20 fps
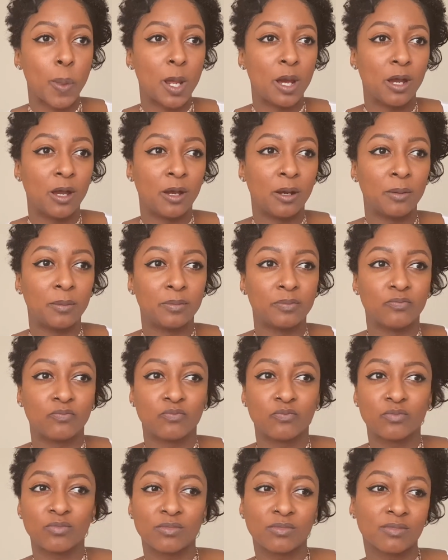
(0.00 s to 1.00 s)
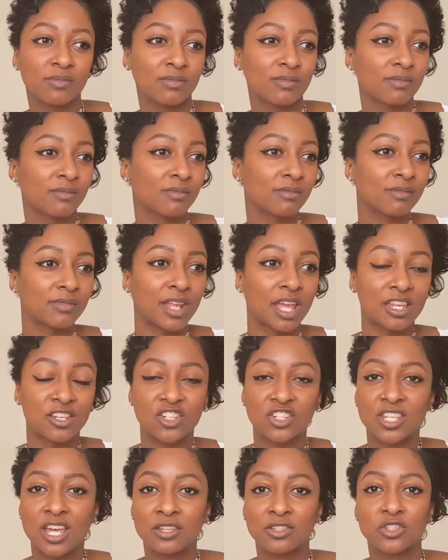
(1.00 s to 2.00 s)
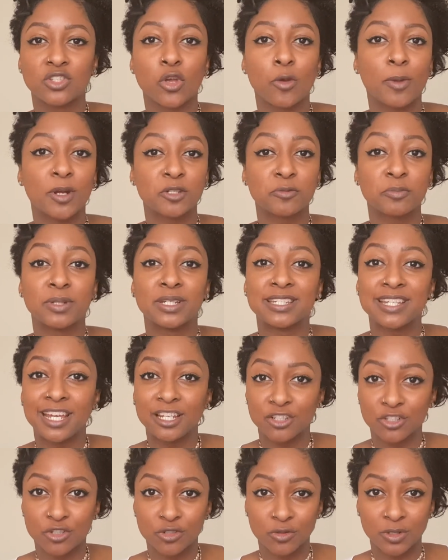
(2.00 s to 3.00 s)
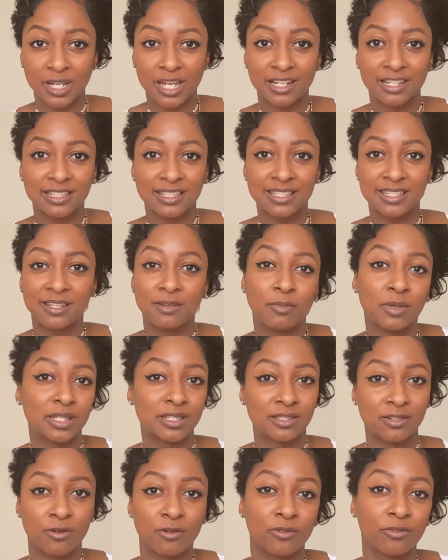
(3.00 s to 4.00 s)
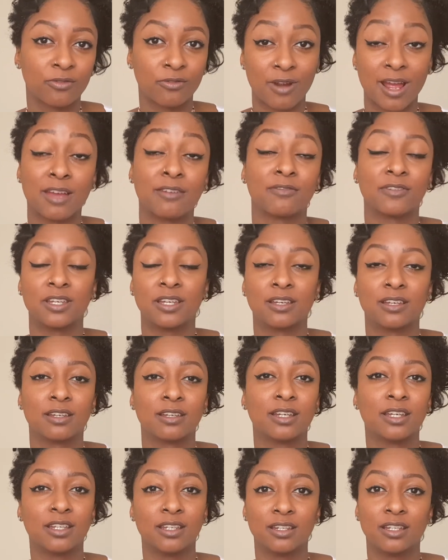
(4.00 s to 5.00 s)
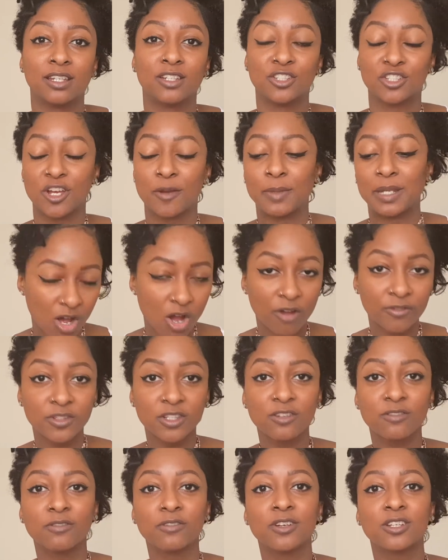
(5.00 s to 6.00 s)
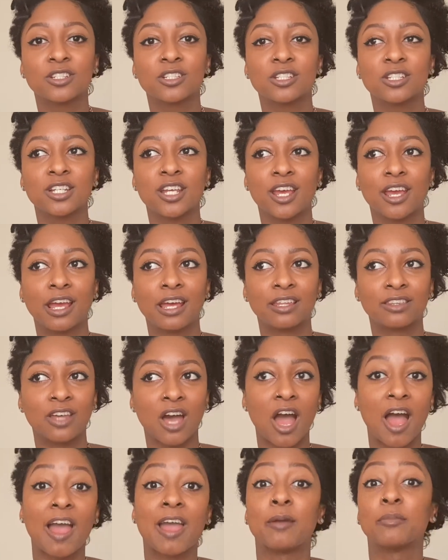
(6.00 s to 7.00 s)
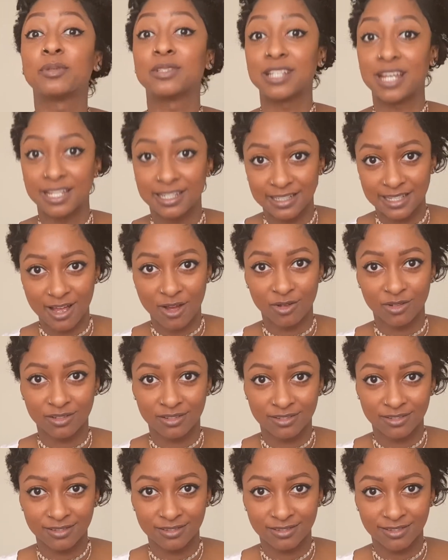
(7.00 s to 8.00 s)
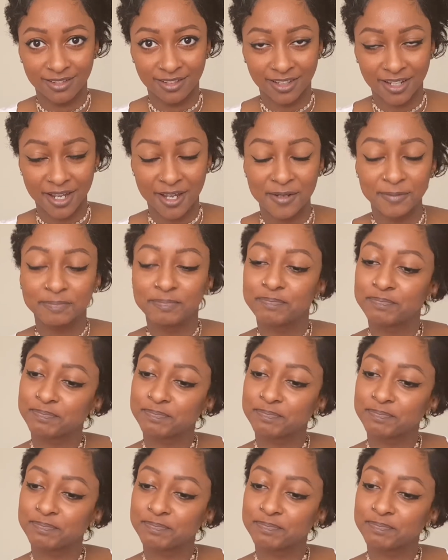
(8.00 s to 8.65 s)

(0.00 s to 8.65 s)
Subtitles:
It just had so much potential, and I could see myself thriving in Germany. After the first year, the hype died down, okay?